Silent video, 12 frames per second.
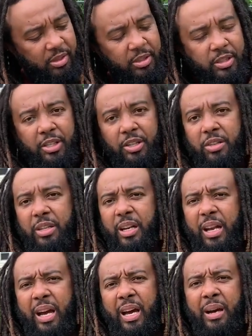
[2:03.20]
turn the
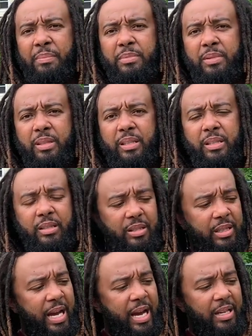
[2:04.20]
knob,
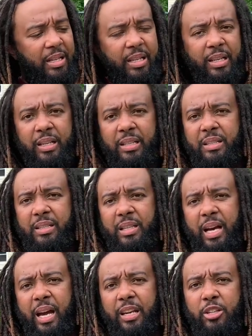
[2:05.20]
dial it in to the
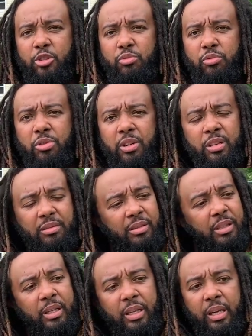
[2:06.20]
height that you want,
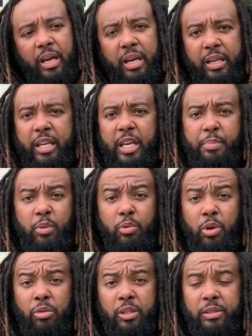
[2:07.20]
and keep it
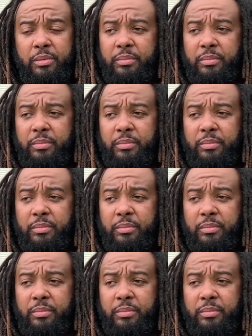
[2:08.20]
rolling.